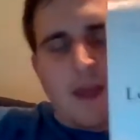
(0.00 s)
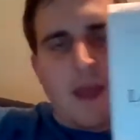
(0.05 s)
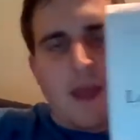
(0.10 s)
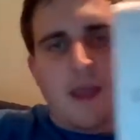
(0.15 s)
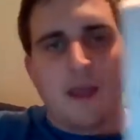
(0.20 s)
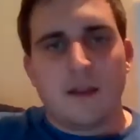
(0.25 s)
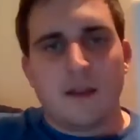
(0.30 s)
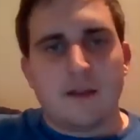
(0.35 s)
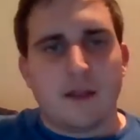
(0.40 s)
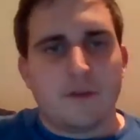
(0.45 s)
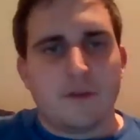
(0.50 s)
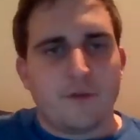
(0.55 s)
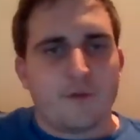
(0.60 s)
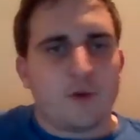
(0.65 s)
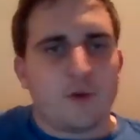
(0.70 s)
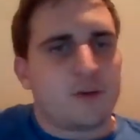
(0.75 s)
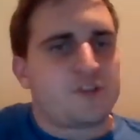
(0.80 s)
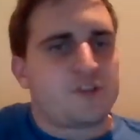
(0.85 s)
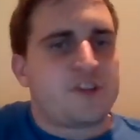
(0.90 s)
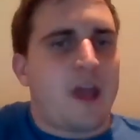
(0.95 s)
And in the
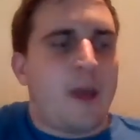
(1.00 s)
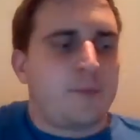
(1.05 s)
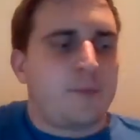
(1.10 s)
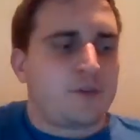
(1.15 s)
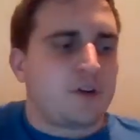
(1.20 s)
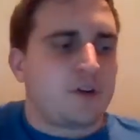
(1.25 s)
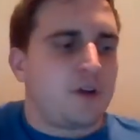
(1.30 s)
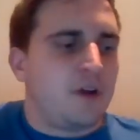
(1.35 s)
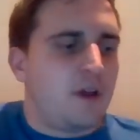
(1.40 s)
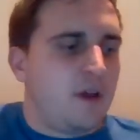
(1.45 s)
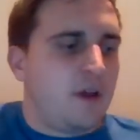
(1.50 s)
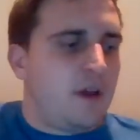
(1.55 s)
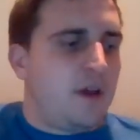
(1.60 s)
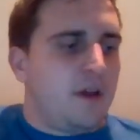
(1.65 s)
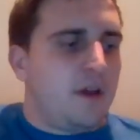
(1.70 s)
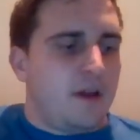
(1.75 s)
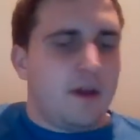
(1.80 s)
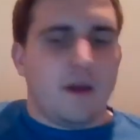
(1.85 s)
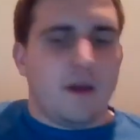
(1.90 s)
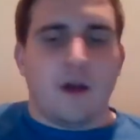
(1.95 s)
first chapter,
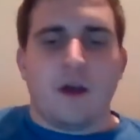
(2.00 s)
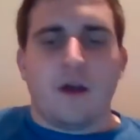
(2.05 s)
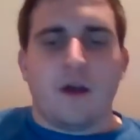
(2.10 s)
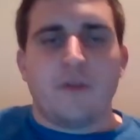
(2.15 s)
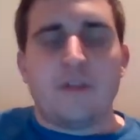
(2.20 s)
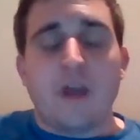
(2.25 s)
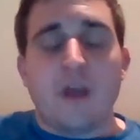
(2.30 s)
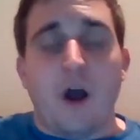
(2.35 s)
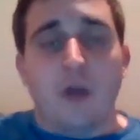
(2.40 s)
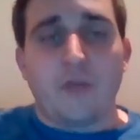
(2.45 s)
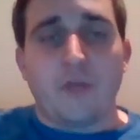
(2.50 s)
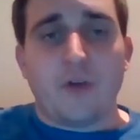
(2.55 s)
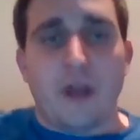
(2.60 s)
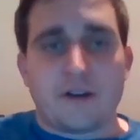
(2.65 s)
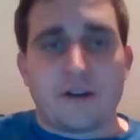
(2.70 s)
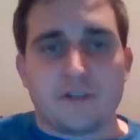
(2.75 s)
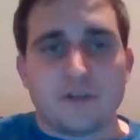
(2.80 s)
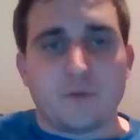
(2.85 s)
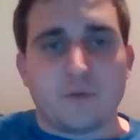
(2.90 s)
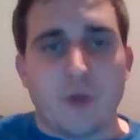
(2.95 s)
the author
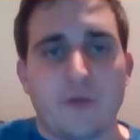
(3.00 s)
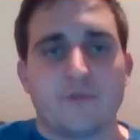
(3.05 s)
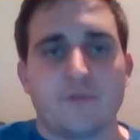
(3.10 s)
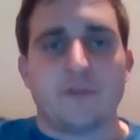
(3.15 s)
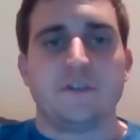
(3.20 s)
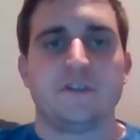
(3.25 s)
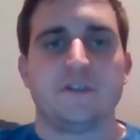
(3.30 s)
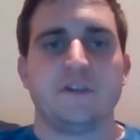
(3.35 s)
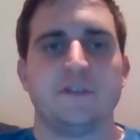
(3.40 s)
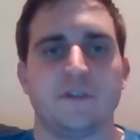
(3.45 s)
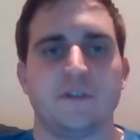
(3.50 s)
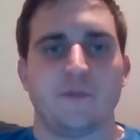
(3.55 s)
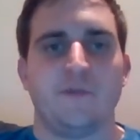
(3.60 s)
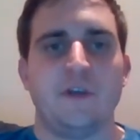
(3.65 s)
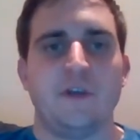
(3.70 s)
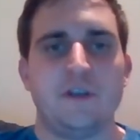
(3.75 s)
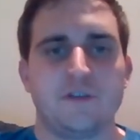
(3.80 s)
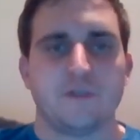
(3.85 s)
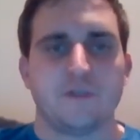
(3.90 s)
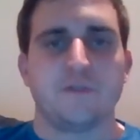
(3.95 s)
actually references
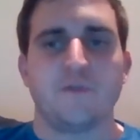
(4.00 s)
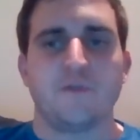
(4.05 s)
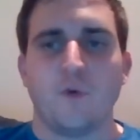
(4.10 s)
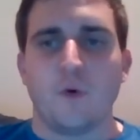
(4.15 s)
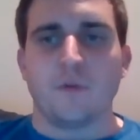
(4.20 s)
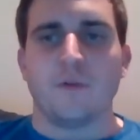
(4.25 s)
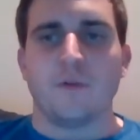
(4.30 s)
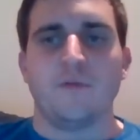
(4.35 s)
Ephesians 4,